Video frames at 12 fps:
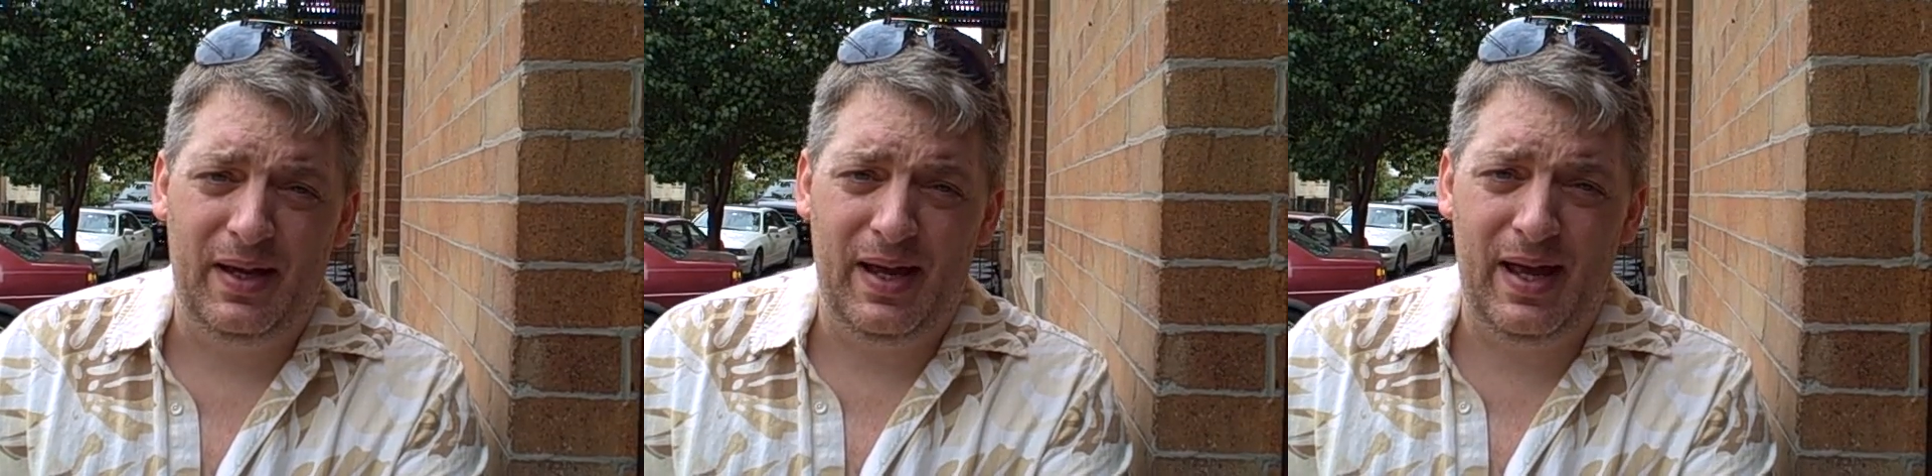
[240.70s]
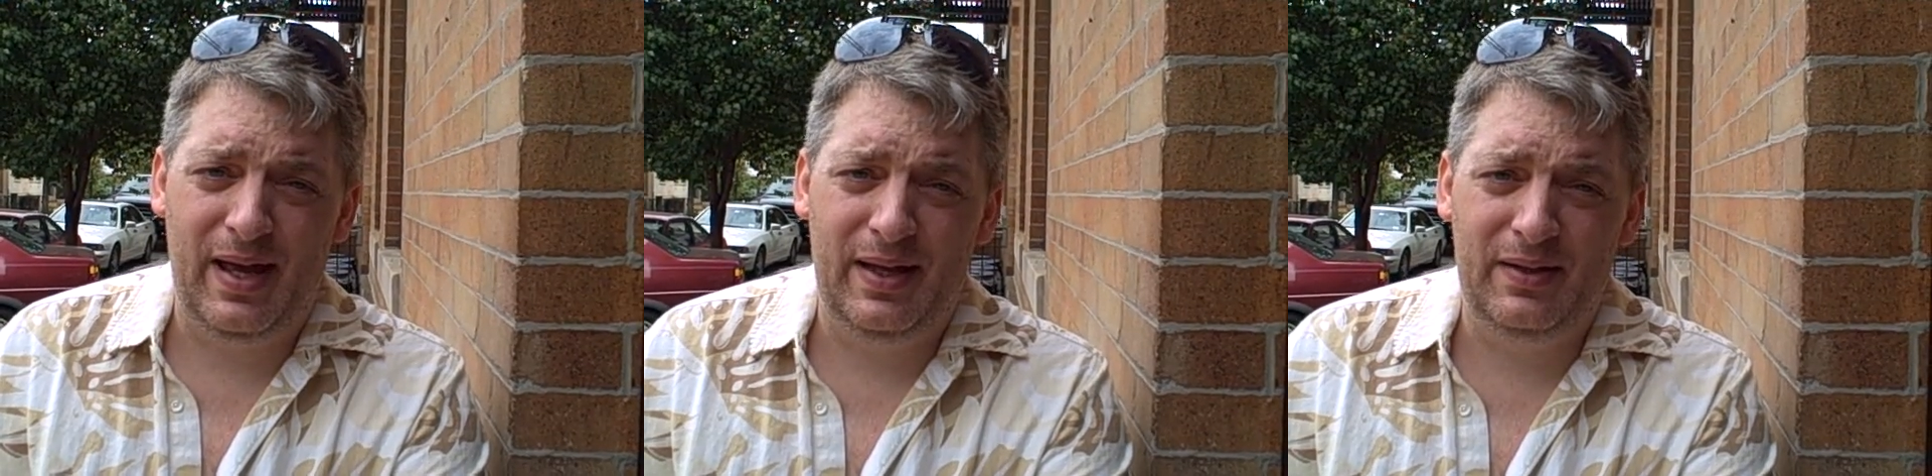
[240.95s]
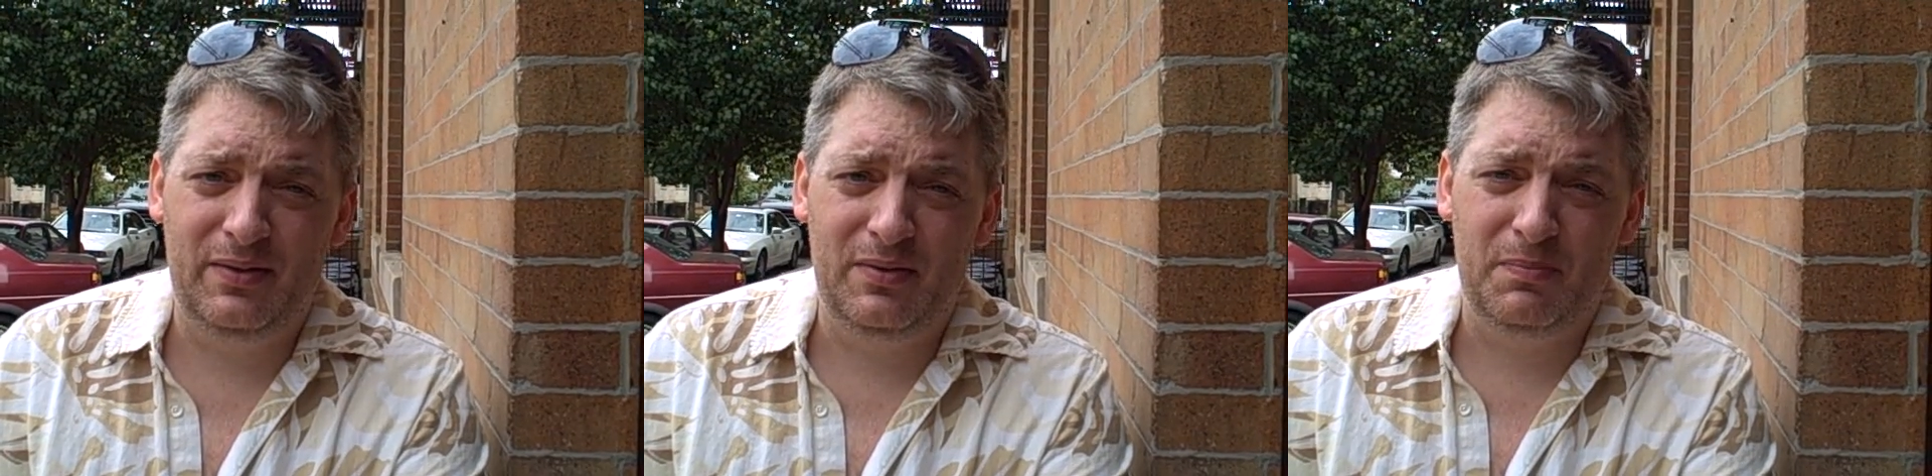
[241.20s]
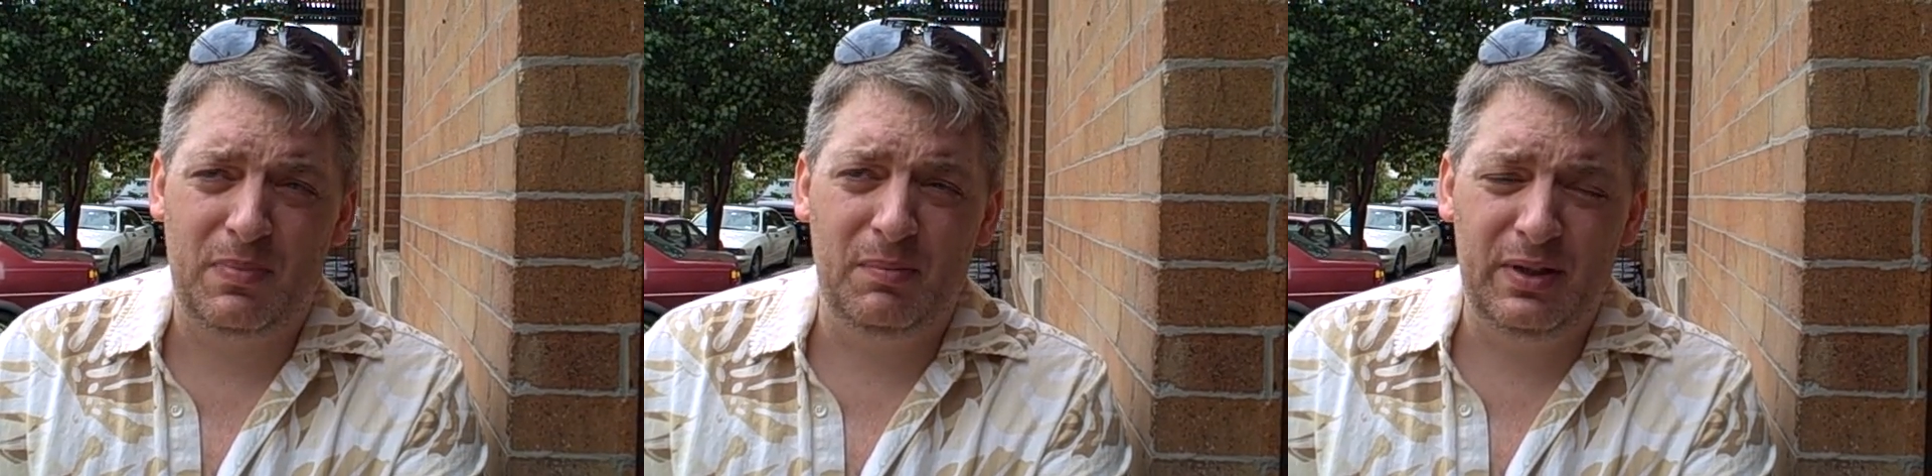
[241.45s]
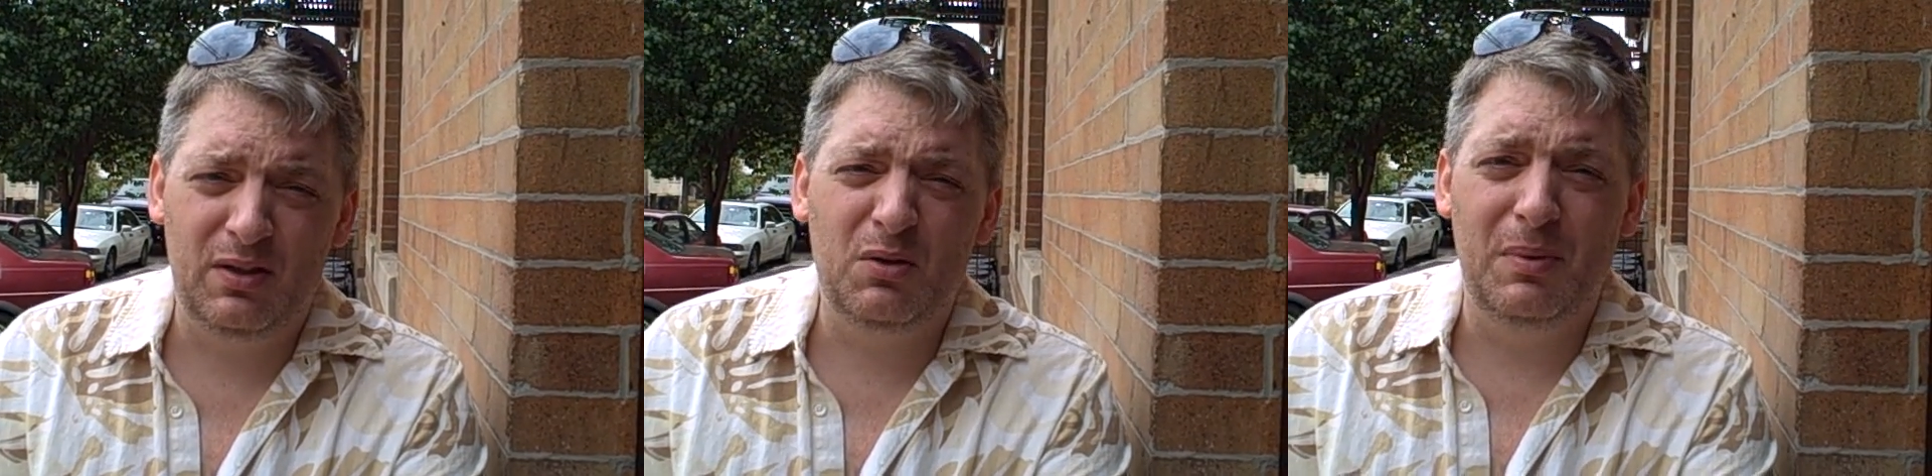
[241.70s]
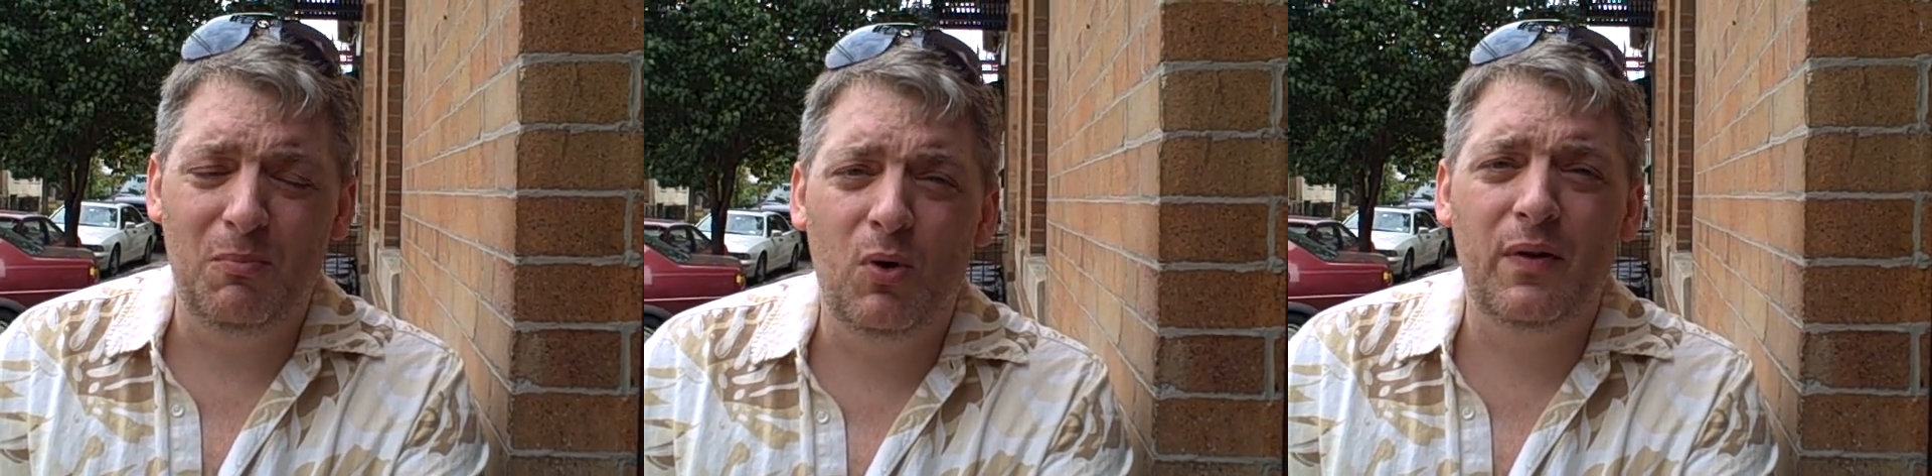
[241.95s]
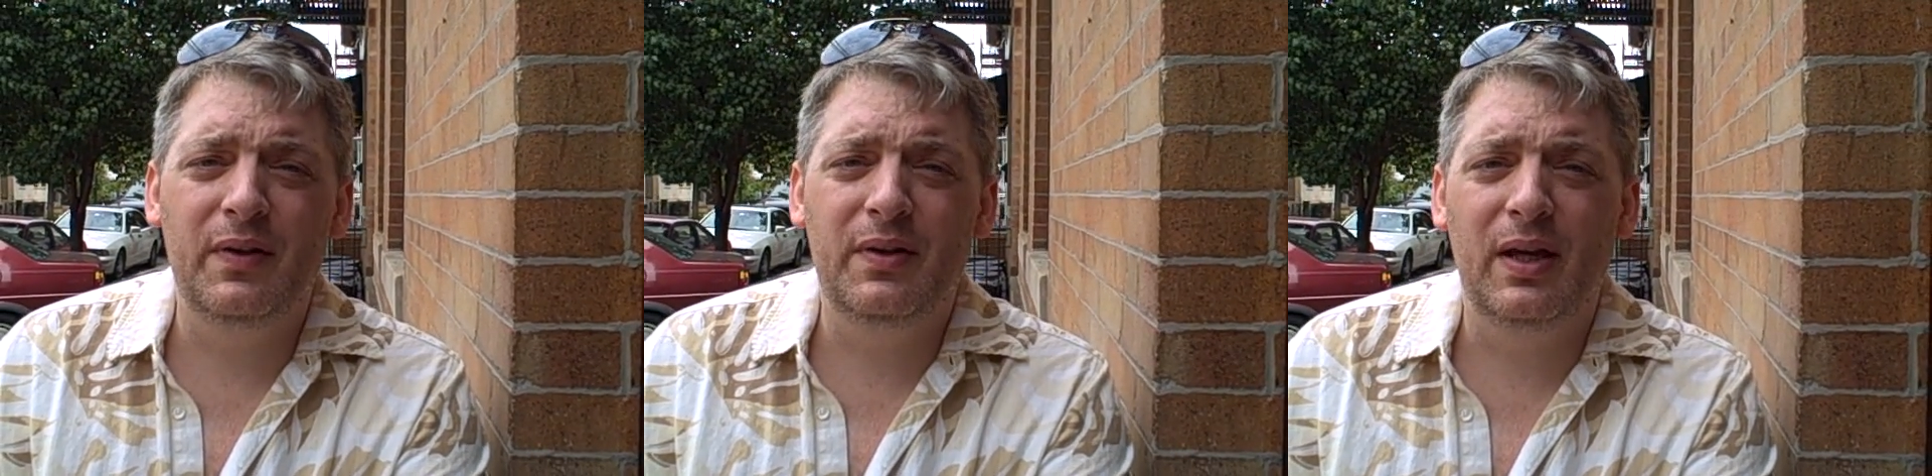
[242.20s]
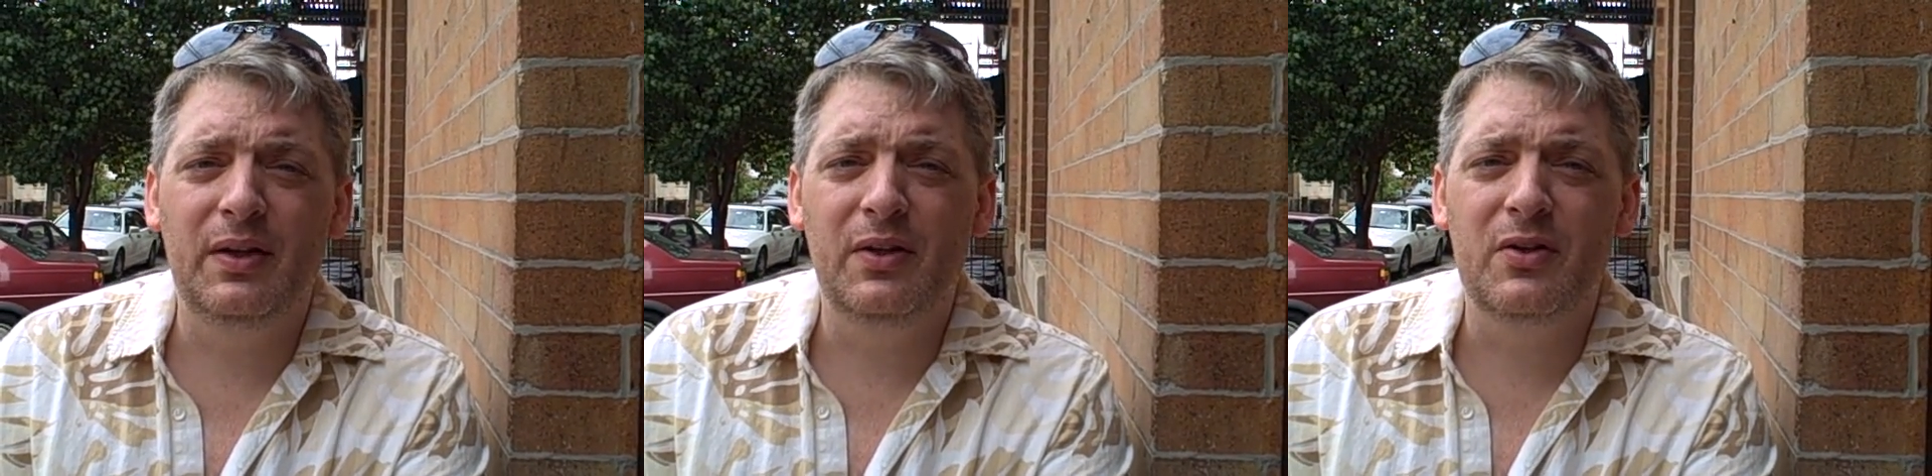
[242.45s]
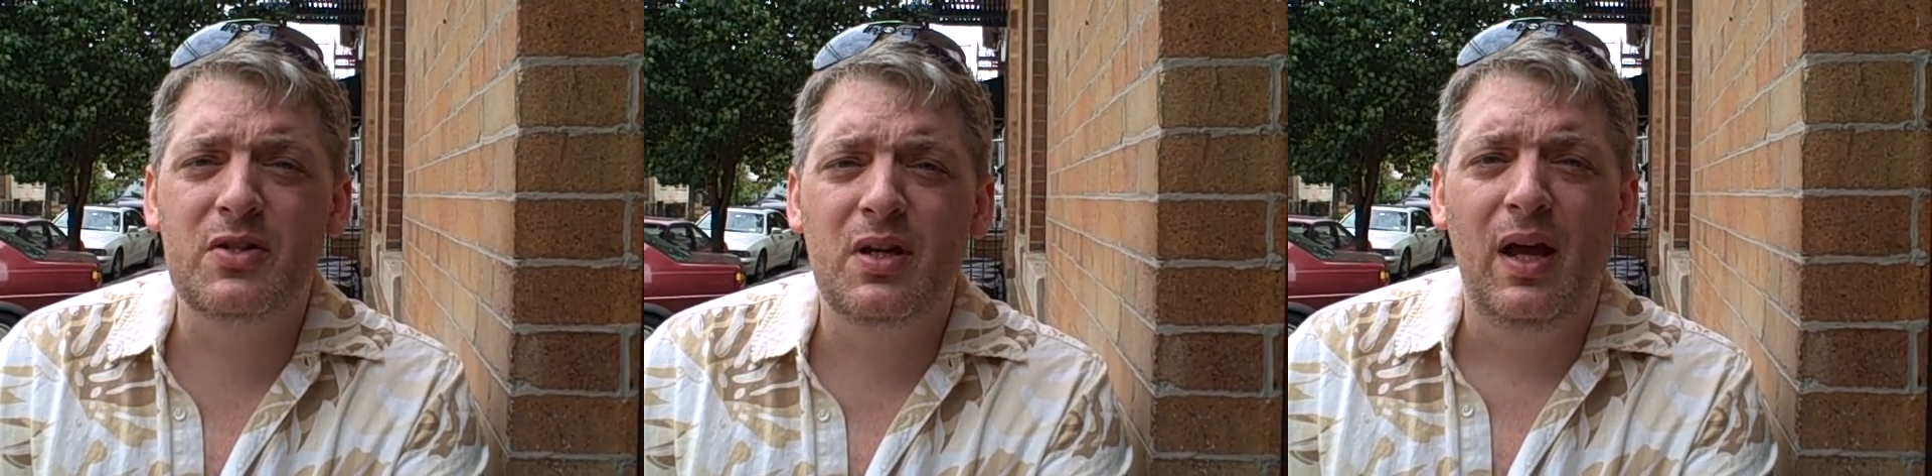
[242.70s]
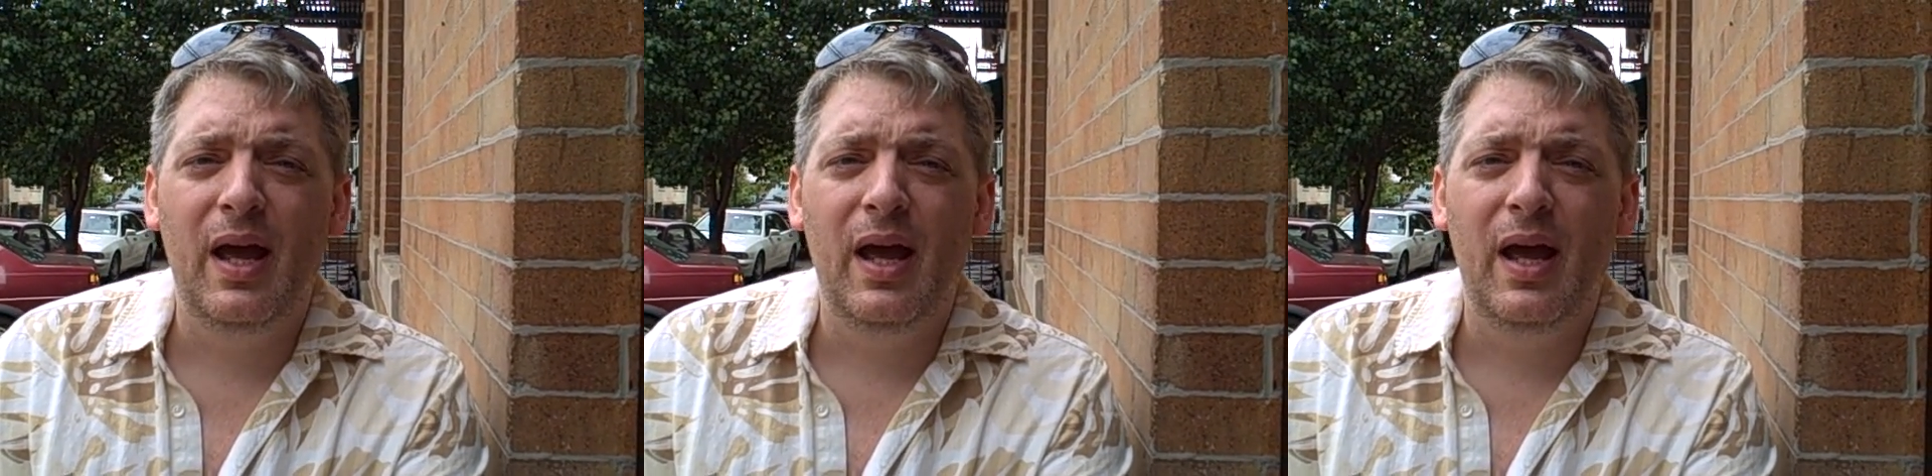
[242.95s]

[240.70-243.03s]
and probably a little bit more than 10 years.